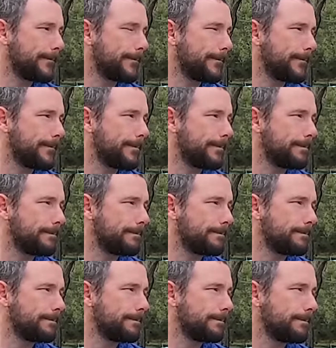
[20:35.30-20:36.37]

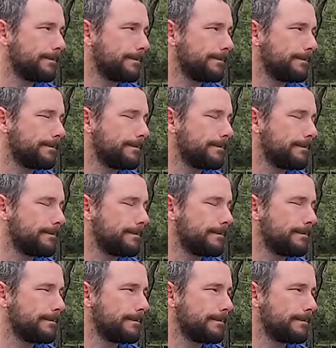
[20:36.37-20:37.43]

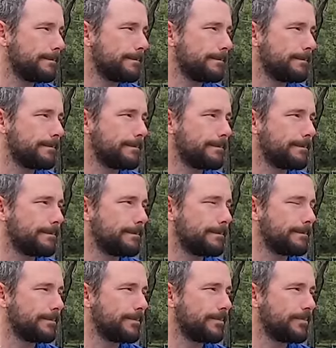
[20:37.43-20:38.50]

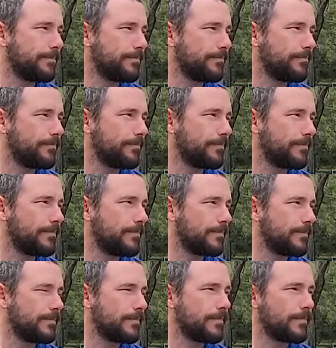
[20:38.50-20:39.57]

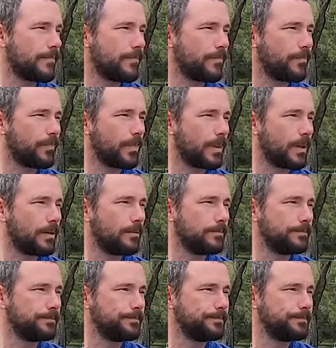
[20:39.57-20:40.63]

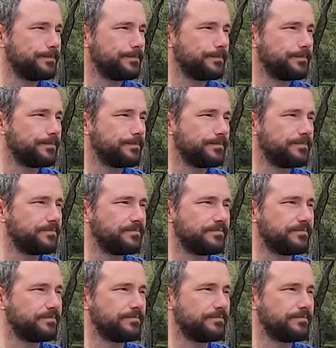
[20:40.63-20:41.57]
(silent)